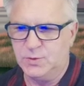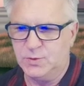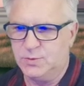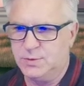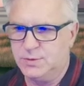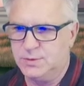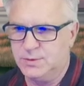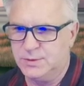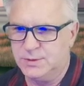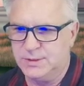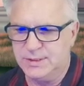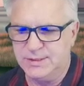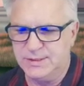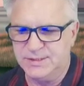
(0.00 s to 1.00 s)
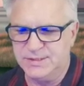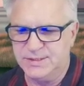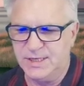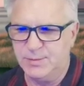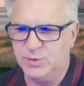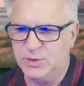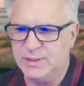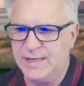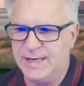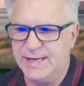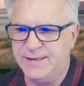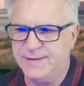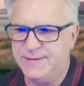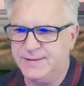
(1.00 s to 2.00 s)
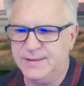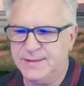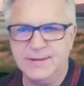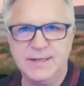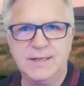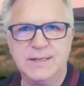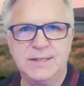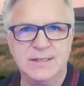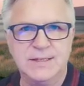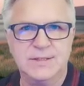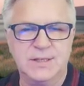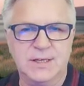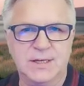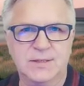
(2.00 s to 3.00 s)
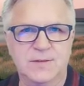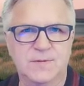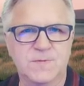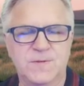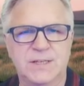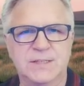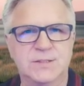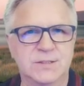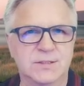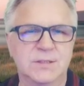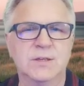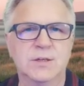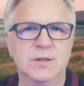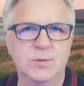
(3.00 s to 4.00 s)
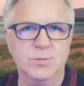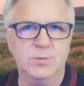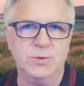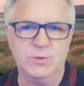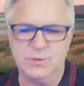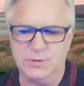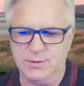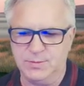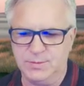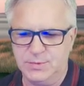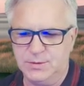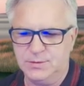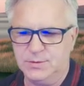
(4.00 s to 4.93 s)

mode and disable anything that is like a fast boot up.